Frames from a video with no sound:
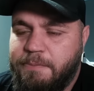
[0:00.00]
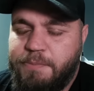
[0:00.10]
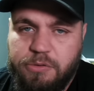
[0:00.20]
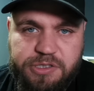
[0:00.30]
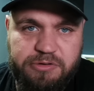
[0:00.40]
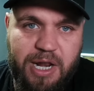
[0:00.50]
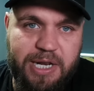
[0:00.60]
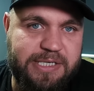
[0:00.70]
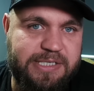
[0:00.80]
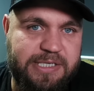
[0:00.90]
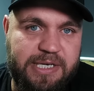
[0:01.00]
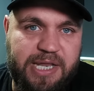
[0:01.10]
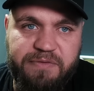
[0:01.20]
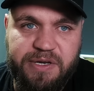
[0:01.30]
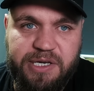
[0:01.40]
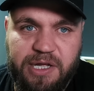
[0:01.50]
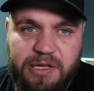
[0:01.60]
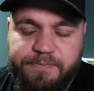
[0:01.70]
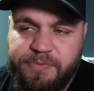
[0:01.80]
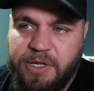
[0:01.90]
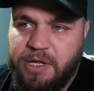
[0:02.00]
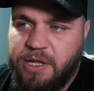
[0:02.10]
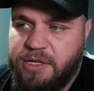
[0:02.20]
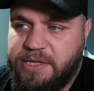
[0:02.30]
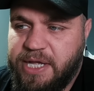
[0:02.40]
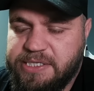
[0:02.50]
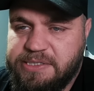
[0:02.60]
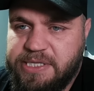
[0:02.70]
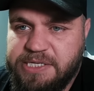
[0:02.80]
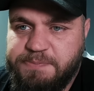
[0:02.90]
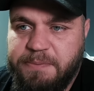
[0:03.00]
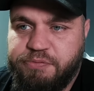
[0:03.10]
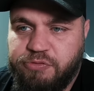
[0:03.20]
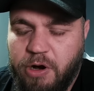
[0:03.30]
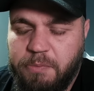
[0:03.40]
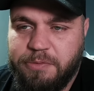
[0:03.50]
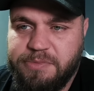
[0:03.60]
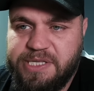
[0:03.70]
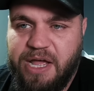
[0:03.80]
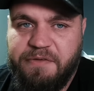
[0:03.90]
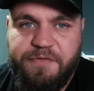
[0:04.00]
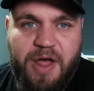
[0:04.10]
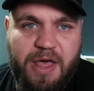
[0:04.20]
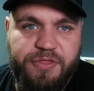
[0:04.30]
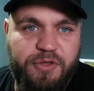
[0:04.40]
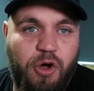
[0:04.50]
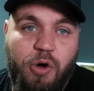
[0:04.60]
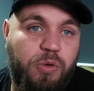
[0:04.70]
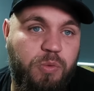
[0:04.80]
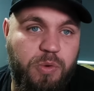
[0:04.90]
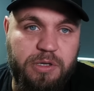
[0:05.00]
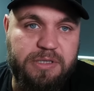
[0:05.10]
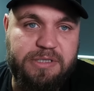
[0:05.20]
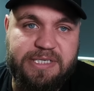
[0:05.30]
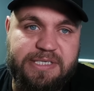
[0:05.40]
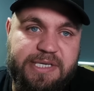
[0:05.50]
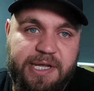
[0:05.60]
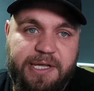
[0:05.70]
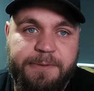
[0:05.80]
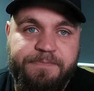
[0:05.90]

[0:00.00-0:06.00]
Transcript: Post Sir Alex and David Gill, there's been problems there for the whole world to see.